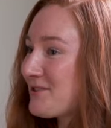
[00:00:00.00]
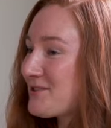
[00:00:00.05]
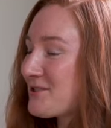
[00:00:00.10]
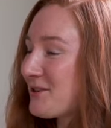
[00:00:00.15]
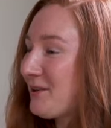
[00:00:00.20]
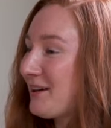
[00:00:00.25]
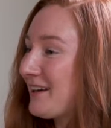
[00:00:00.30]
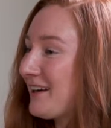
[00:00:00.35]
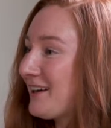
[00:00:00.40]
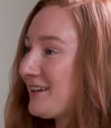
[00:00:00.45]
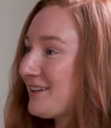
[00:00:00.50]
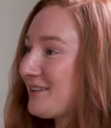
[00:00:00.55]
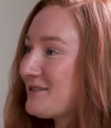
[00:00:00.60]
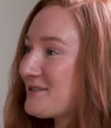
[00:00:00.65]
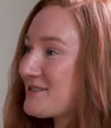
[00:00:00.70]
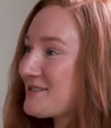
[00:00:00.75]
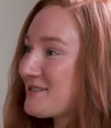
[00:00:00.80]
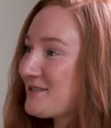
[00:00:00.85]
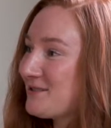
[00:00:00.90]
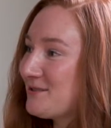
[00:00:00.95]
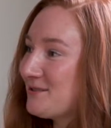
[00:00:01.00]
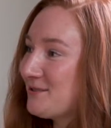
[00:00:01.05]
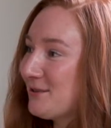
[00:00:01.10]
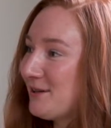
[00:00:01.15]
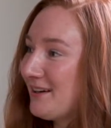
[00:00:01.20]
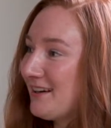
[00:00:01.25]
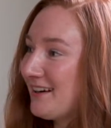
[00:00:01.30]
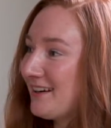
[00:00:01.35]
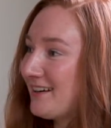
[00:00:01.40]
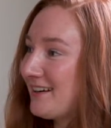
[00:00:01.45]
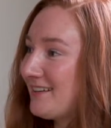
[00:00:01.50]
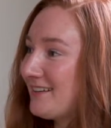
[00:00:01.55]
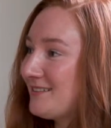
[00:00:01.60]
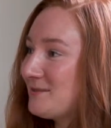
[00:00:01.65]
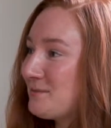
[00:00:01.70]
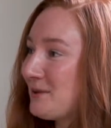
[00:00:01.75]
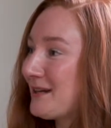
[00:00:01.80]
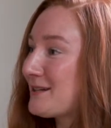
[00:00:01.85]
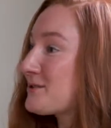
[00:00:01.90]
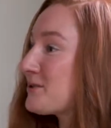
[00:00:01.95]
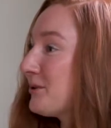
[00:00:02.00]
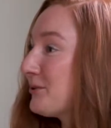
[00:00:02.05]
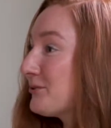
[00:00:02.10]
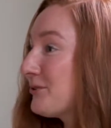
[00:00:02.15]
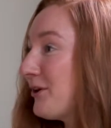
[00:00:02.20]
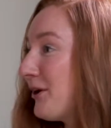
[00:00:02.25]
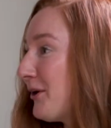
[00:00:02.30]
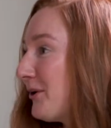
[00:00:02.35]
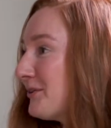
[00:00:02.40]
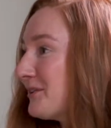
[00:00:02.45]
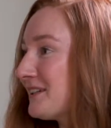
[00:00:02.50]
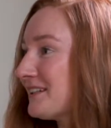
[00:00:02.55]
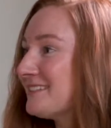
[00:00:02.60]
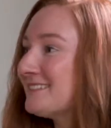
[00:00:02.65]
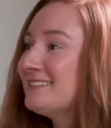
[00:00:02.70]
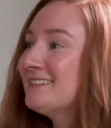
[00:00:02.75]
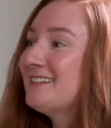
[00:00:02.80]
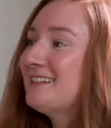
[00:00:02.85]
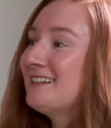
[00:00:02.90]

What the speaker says: So I got used to being told no, and